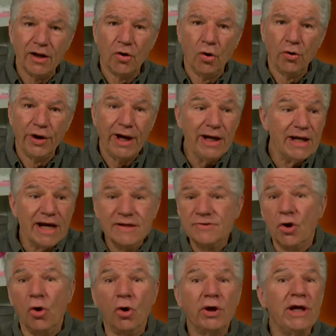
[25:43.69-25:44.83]
all night, as
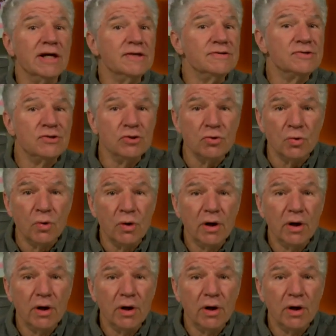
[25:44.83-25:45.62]
all kids do.